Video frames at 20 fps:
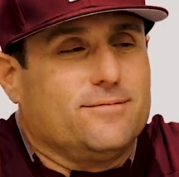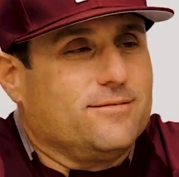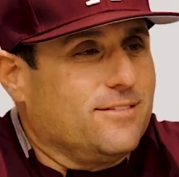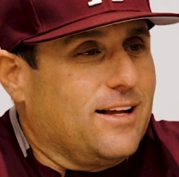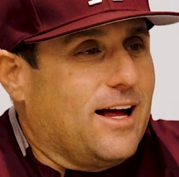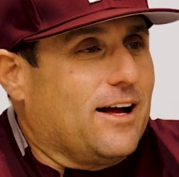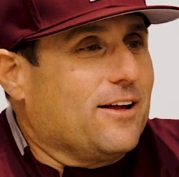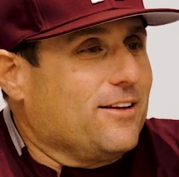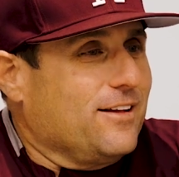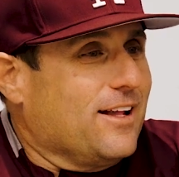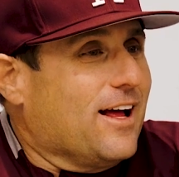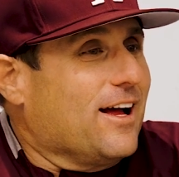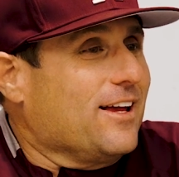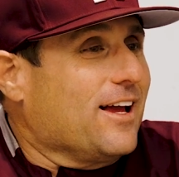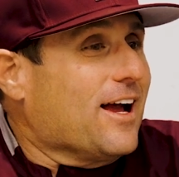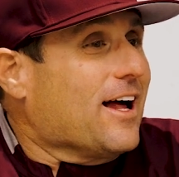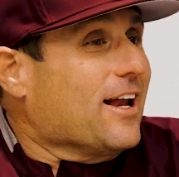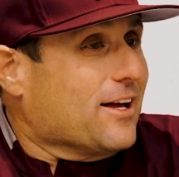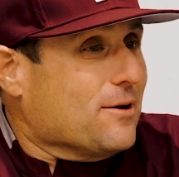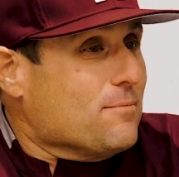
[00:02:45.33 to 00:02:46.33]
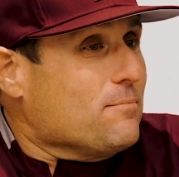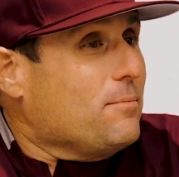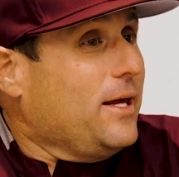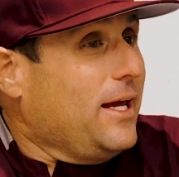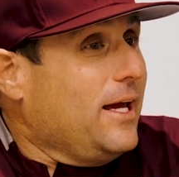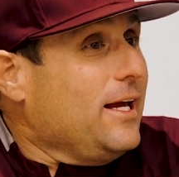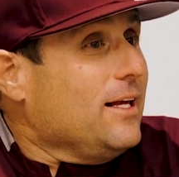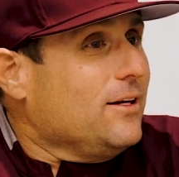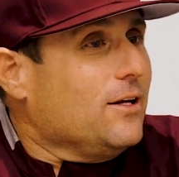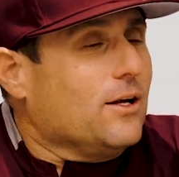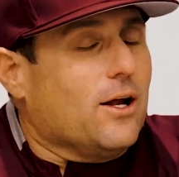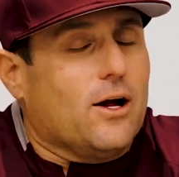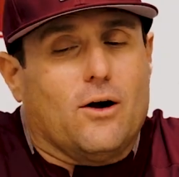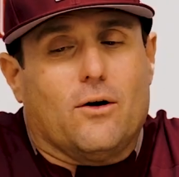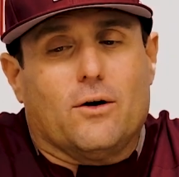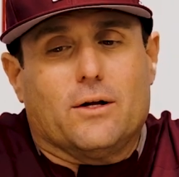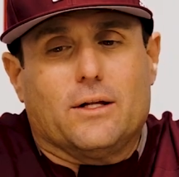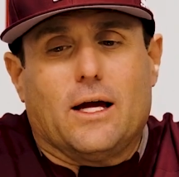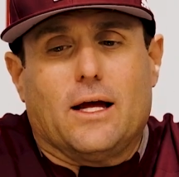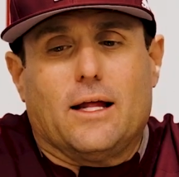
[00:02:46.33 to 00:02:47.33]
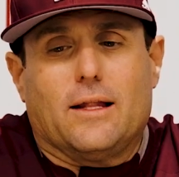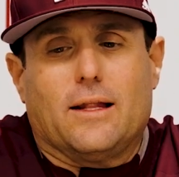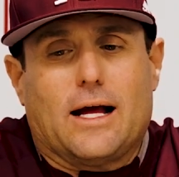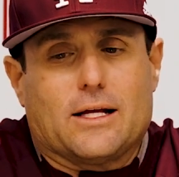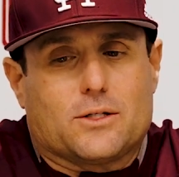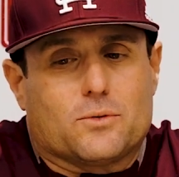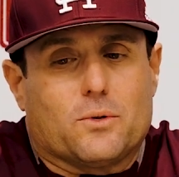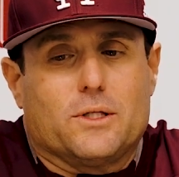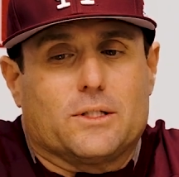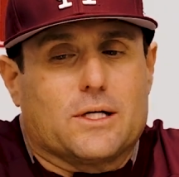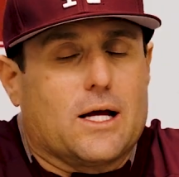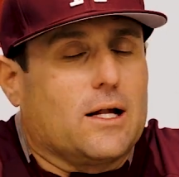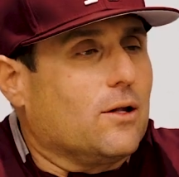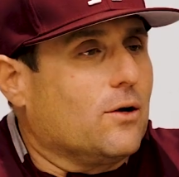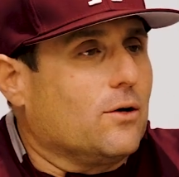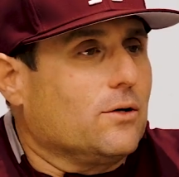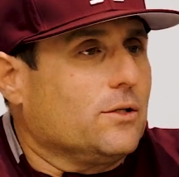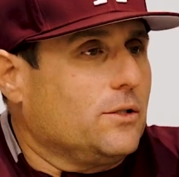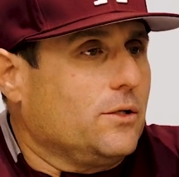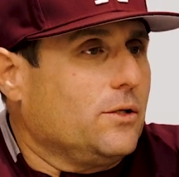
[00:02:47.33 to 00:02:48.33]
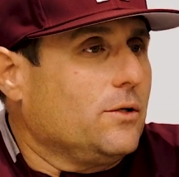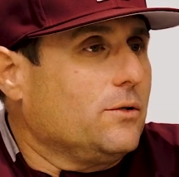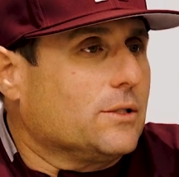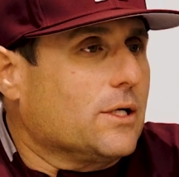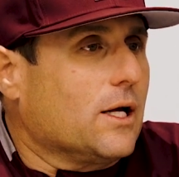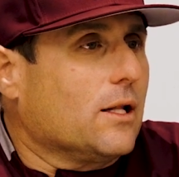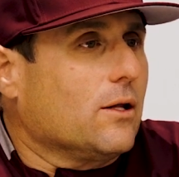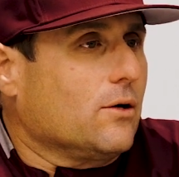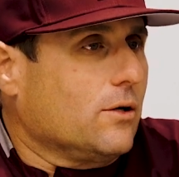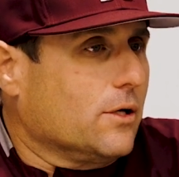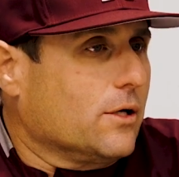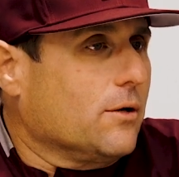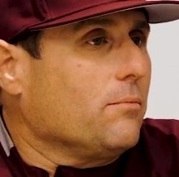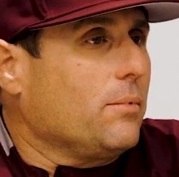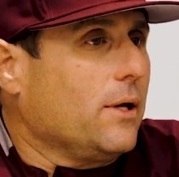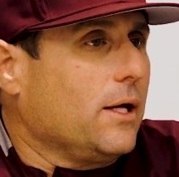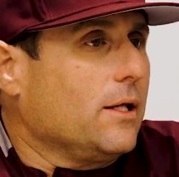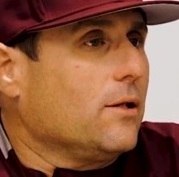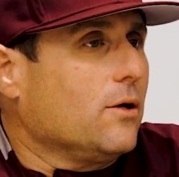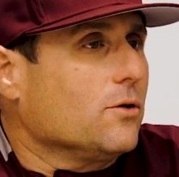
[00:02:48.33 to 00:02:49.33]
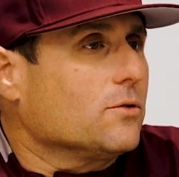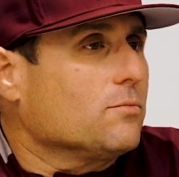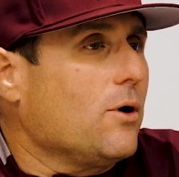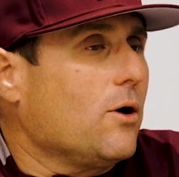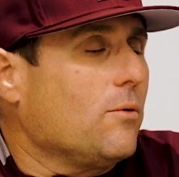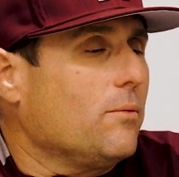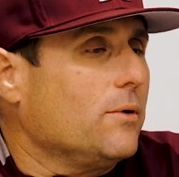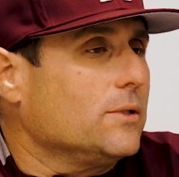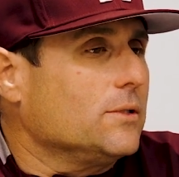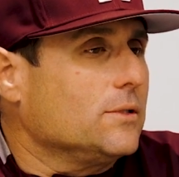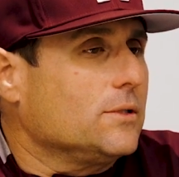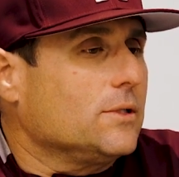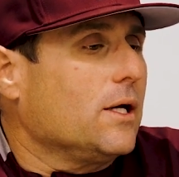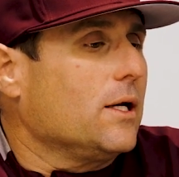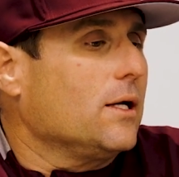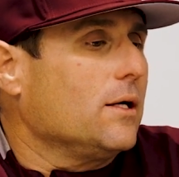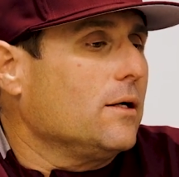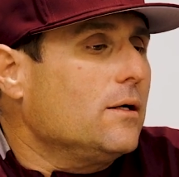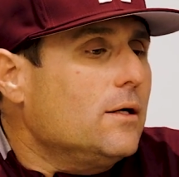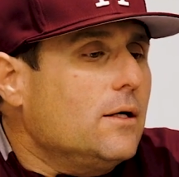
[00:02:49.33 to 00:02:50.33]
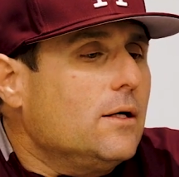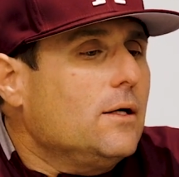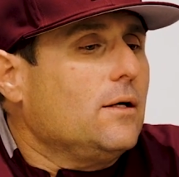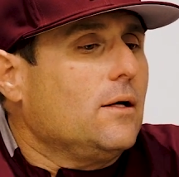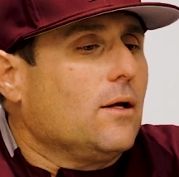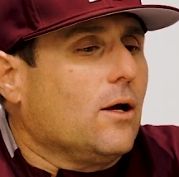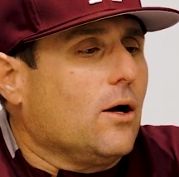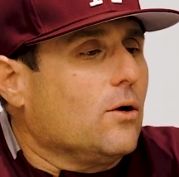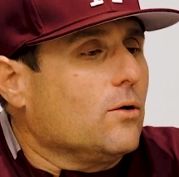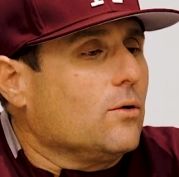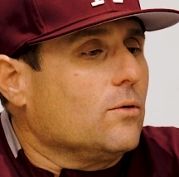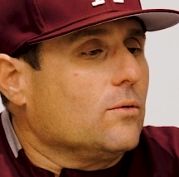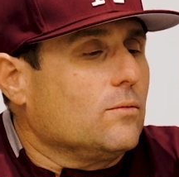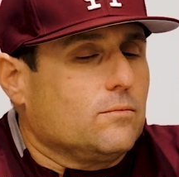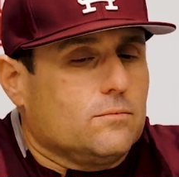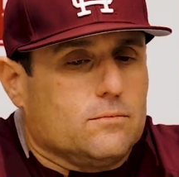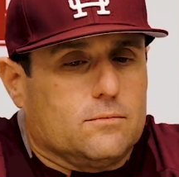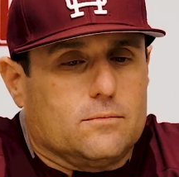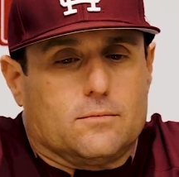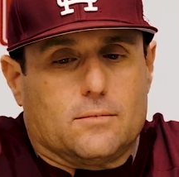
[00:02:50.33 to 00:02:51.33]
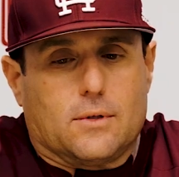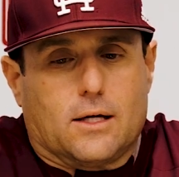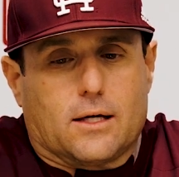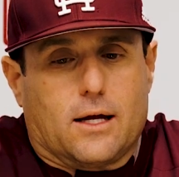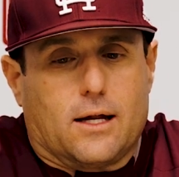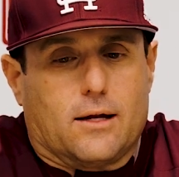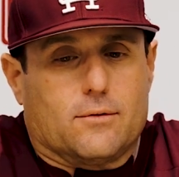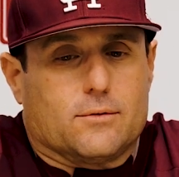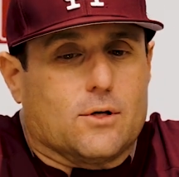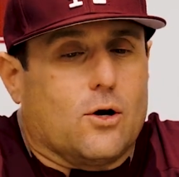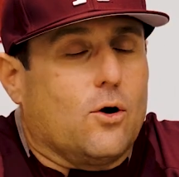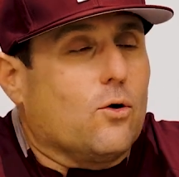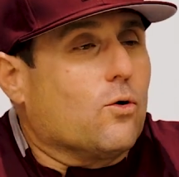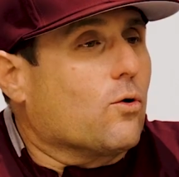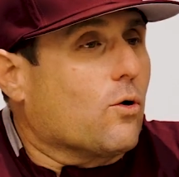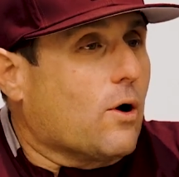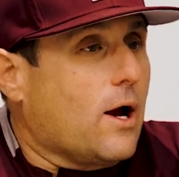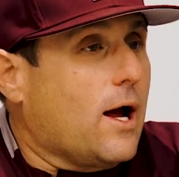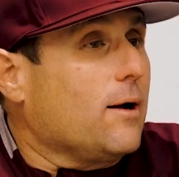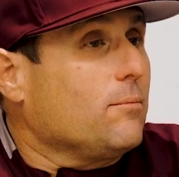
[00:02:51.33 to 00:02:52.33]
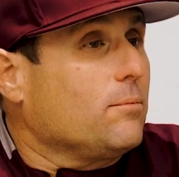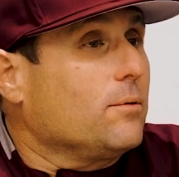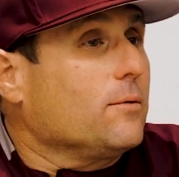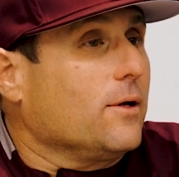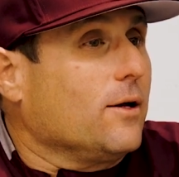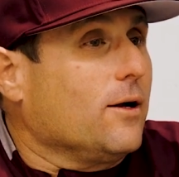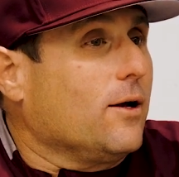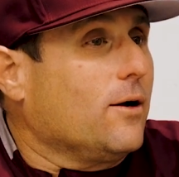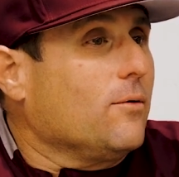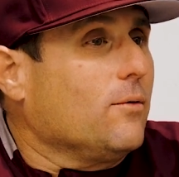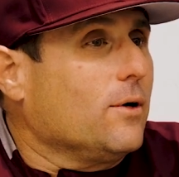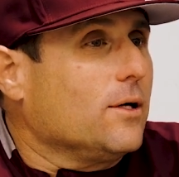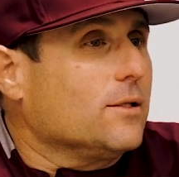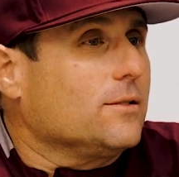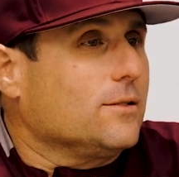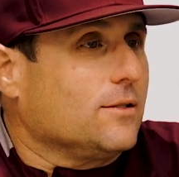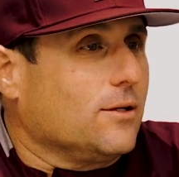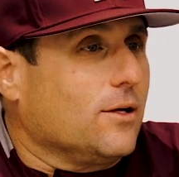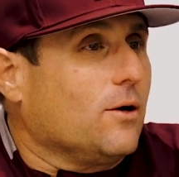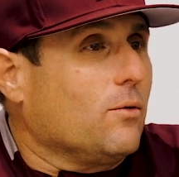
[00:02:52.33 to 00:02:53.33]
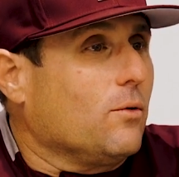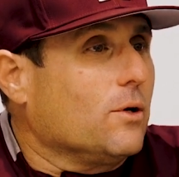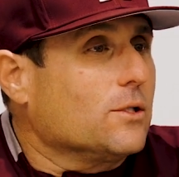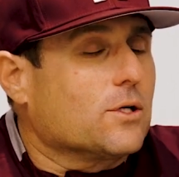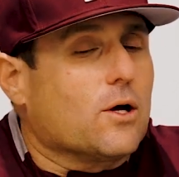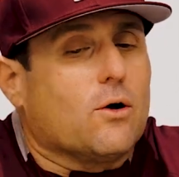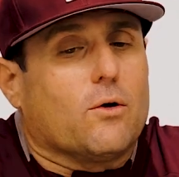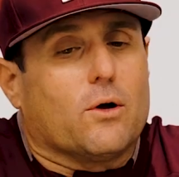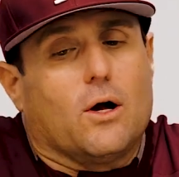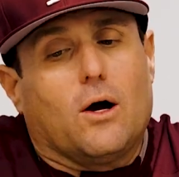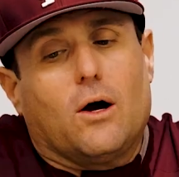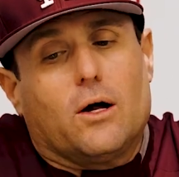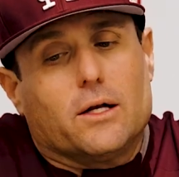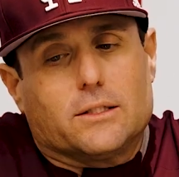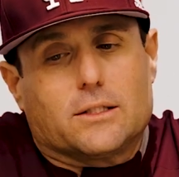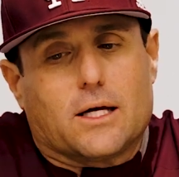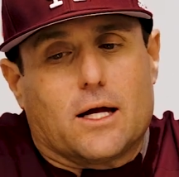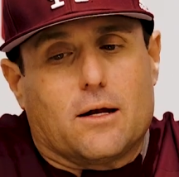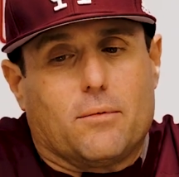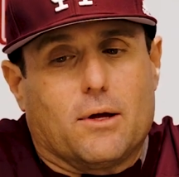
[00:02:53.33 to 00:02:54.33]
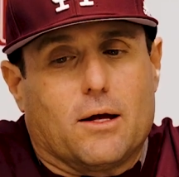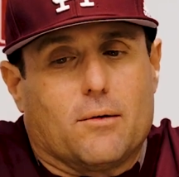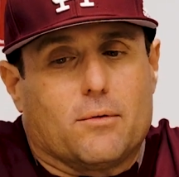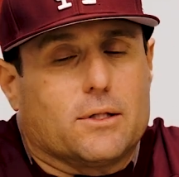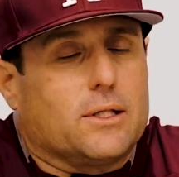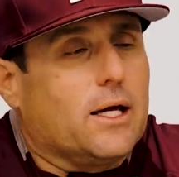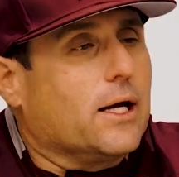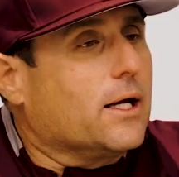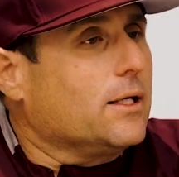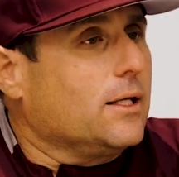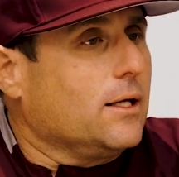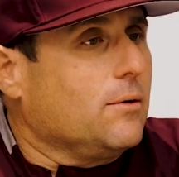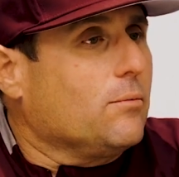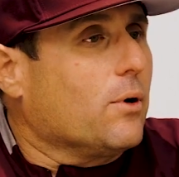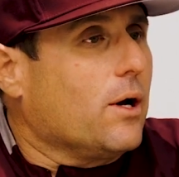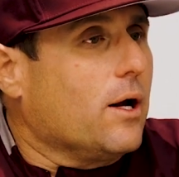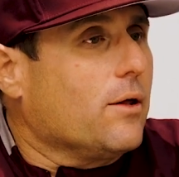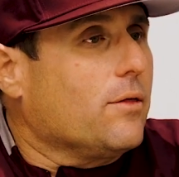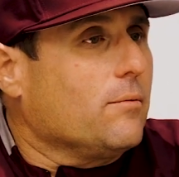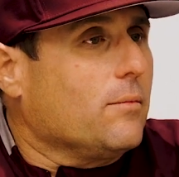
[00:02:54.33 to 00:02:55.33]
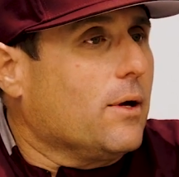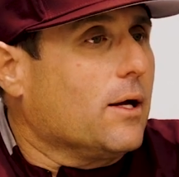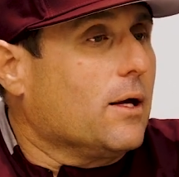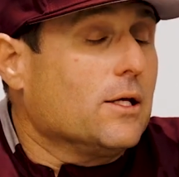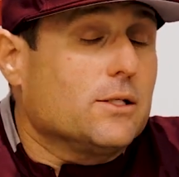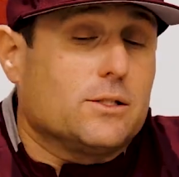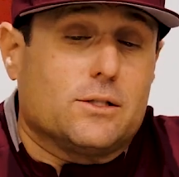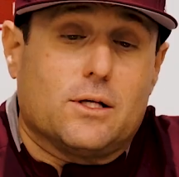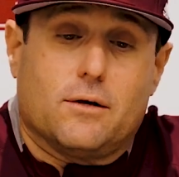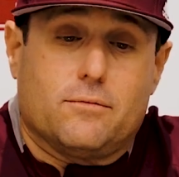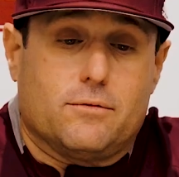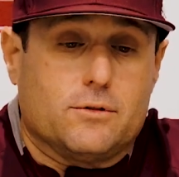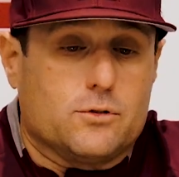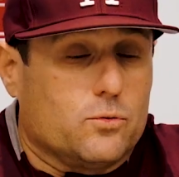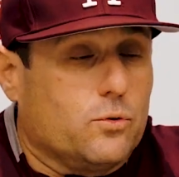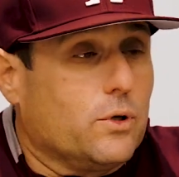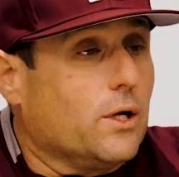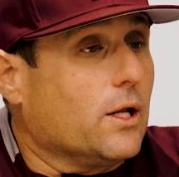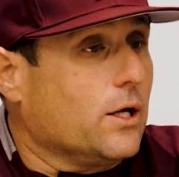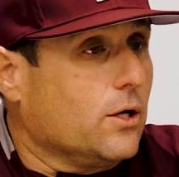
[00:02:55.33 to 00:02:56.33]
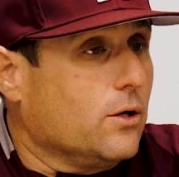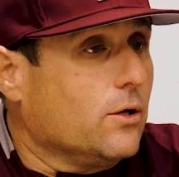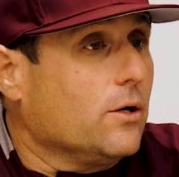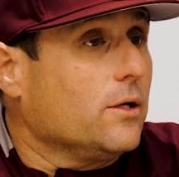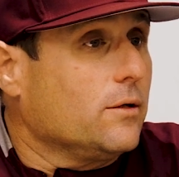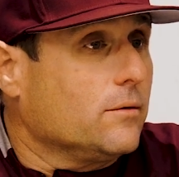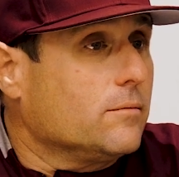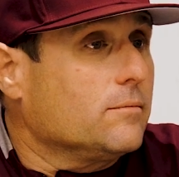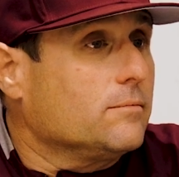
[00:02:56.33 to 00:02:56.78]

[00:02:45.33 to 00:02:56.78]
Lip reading: now you got to compete, you know, and that's what he's got to learn to do. He's got to learn to compete in those moments instead of, oh crap, you know, what's going on? He's got to be able to take a deep breath and make his stuff is really good.